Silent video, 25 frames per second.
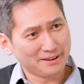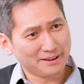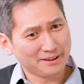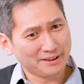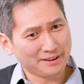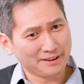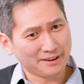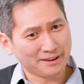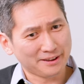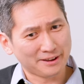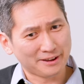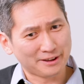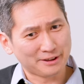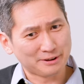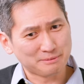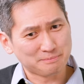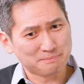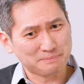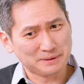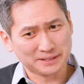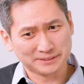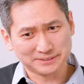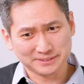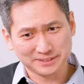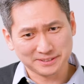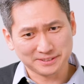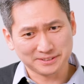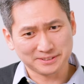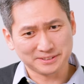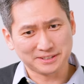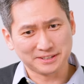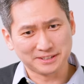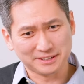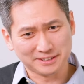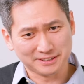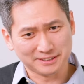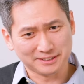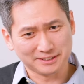And
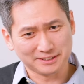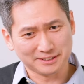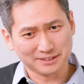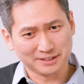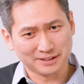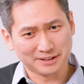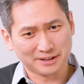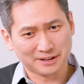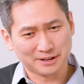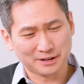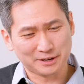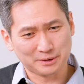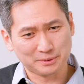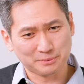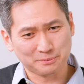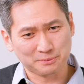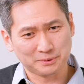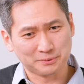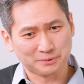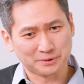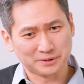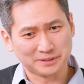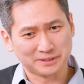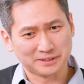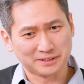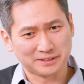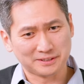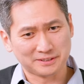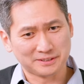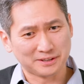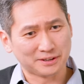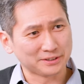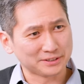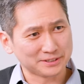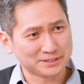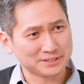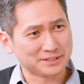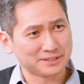basically, we were the
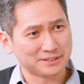youngest